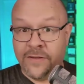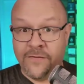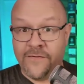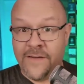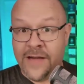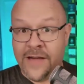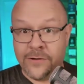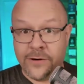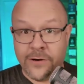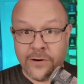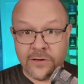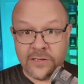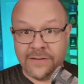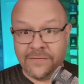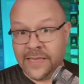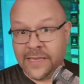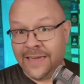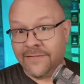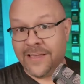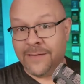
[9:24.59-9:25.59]
the founders
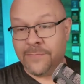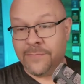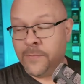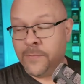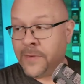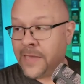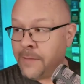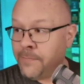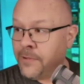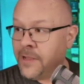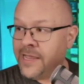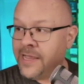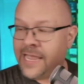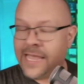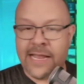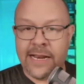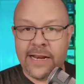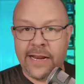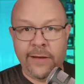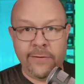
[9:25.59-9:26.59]
of the GiveWP
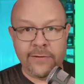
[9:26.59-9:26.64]
plugin.